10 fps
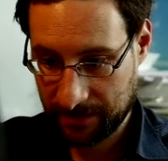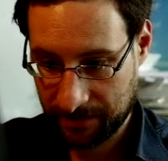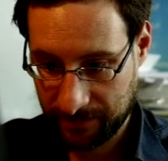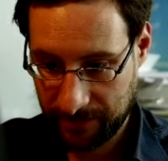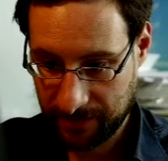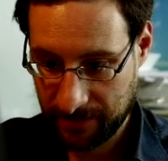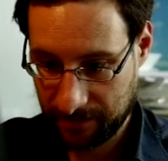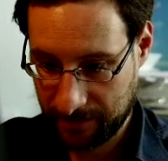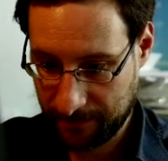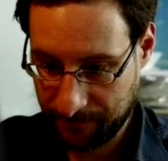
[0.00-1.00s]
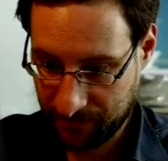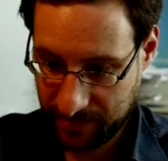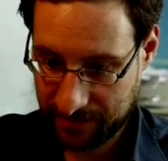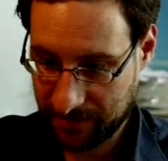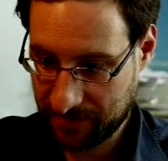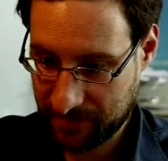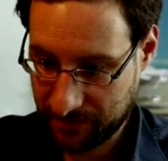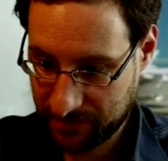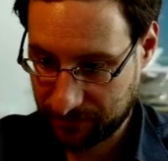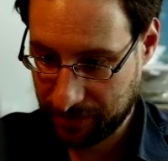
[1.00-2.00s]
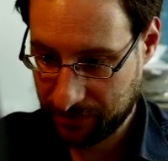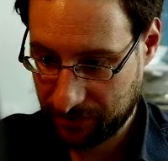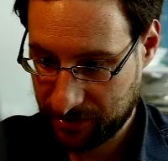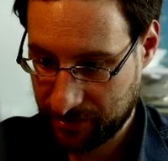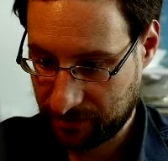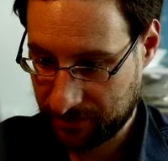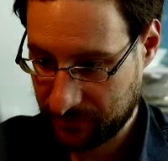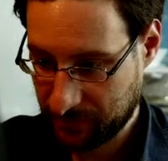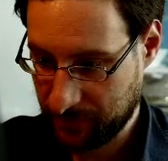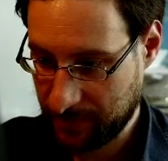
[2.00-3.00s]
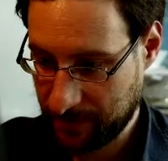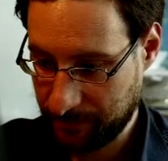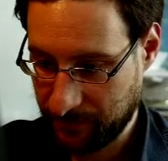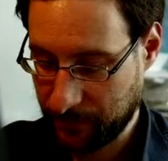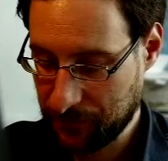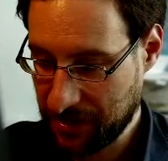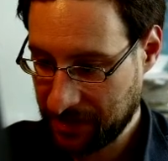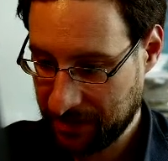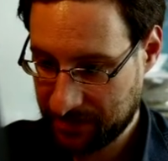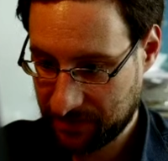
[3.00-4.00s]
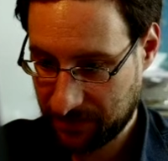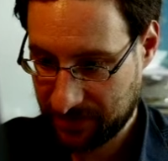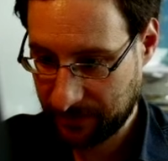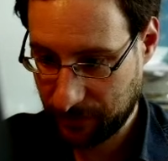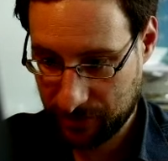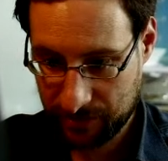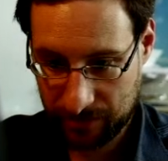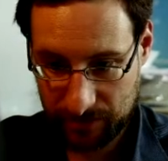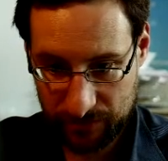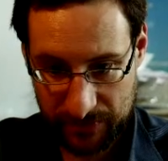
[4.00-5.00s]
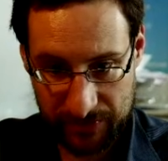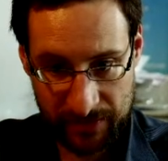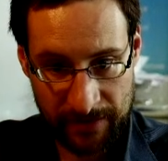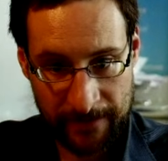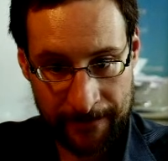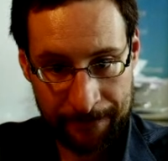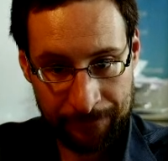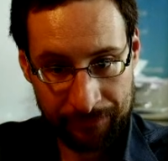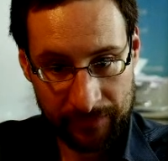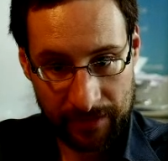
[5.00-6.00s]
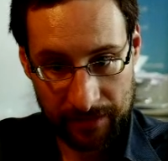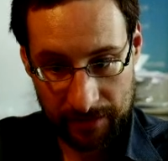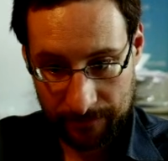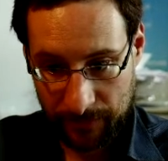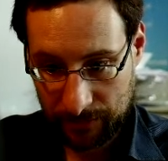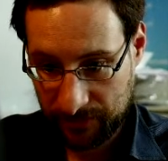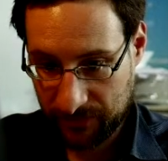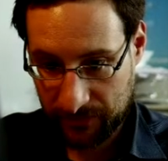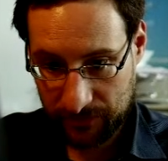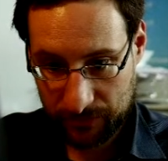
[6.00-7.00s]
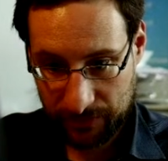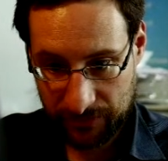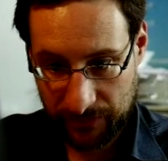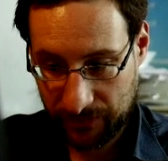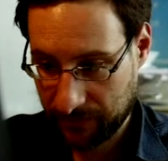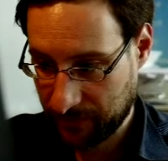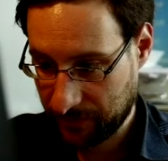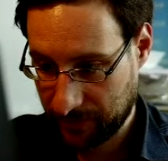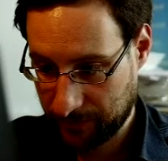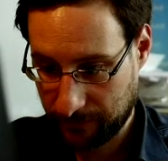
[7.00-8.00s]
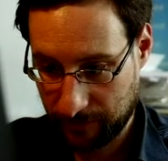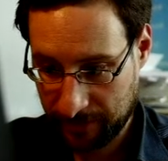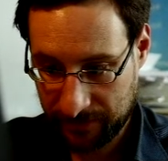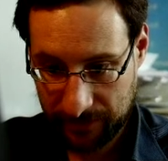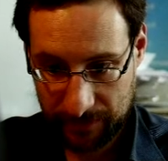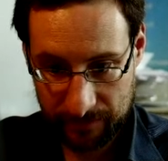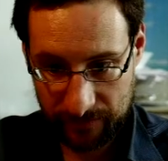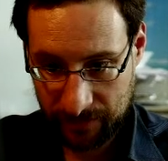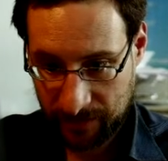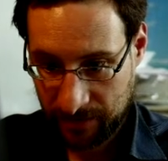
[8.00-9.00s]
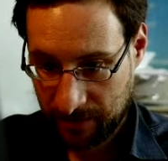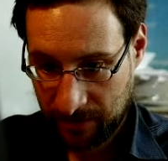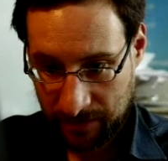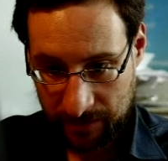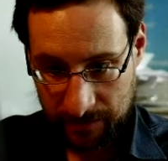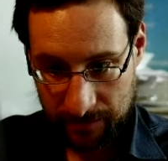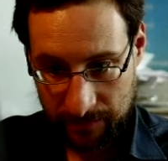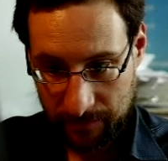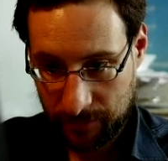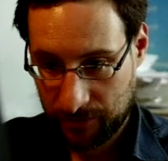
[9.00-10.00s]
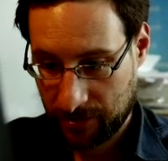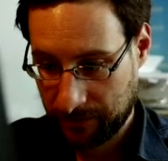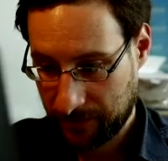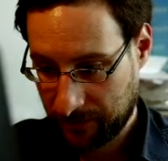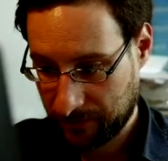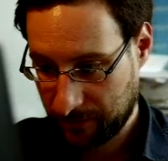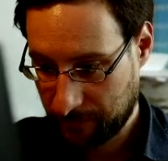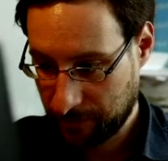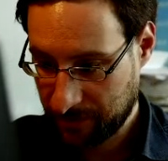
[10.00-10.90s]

Yeah, this is a strange feature also. For decades, Subversion didn't do this. Now it's doing this stuff. Why is even merge left SVN right?